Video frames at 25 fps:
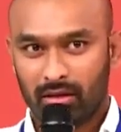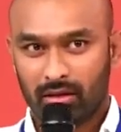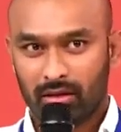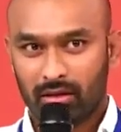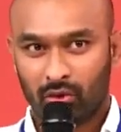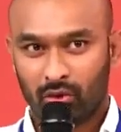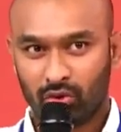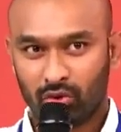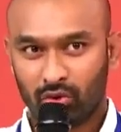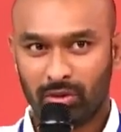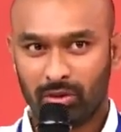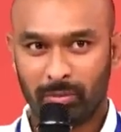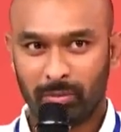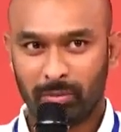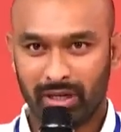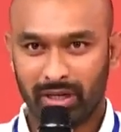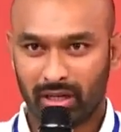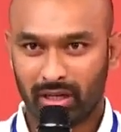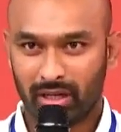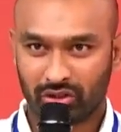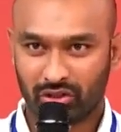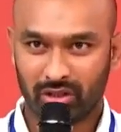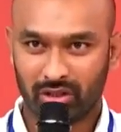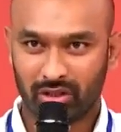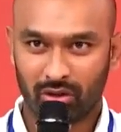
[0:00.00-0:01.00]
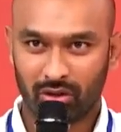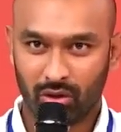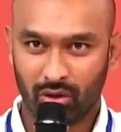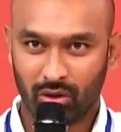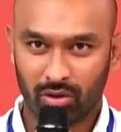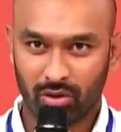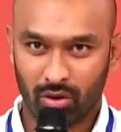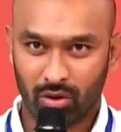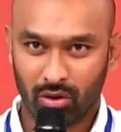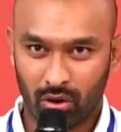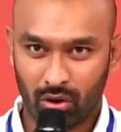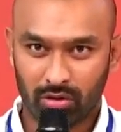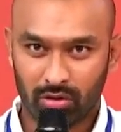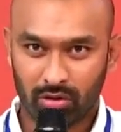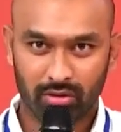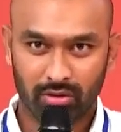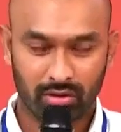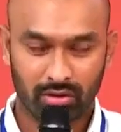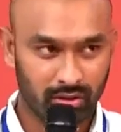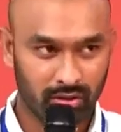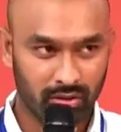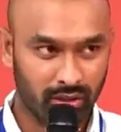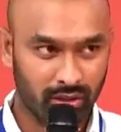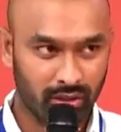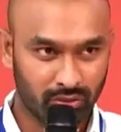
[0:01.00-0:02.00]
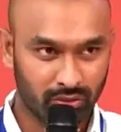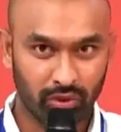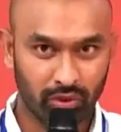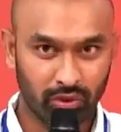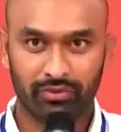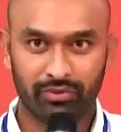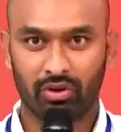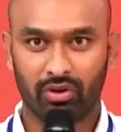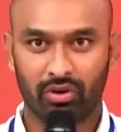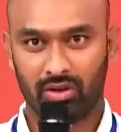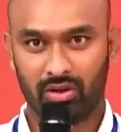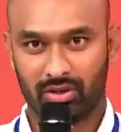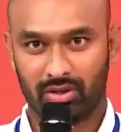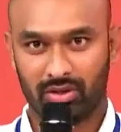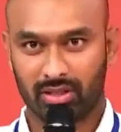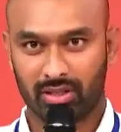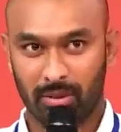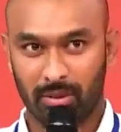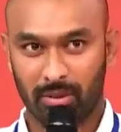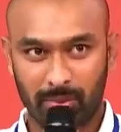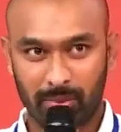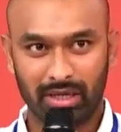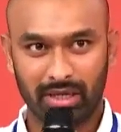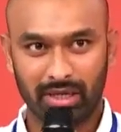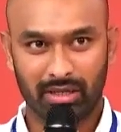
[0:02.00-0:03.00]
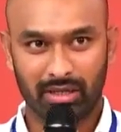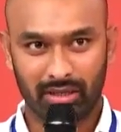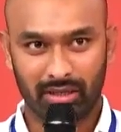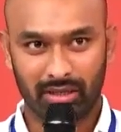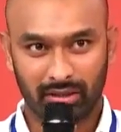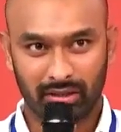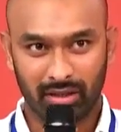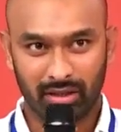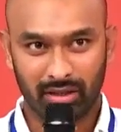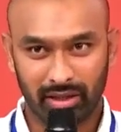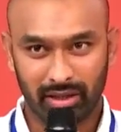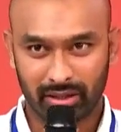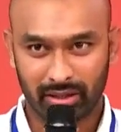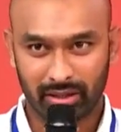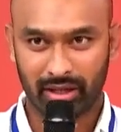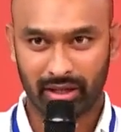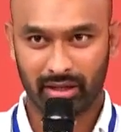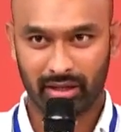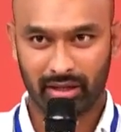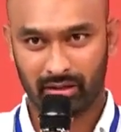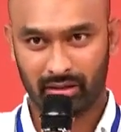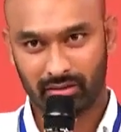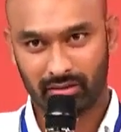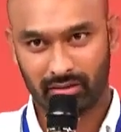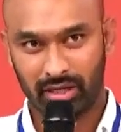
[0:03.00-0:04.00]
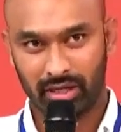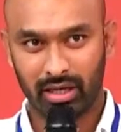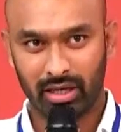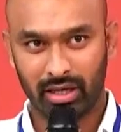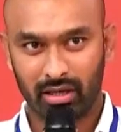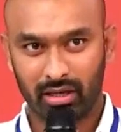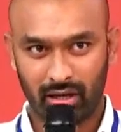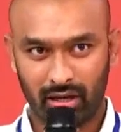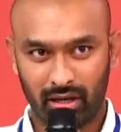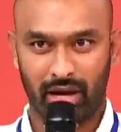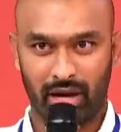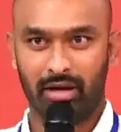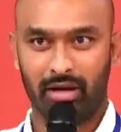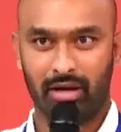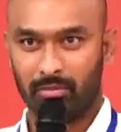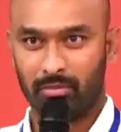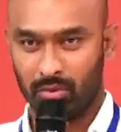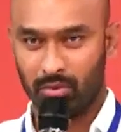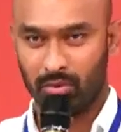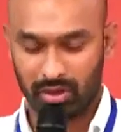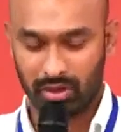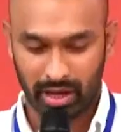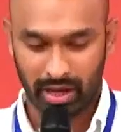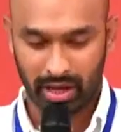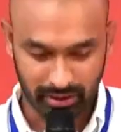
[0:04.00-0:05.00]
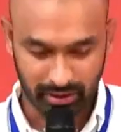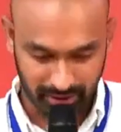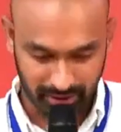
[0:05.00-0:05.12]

do the meditation 24 hours completely, entire day and night.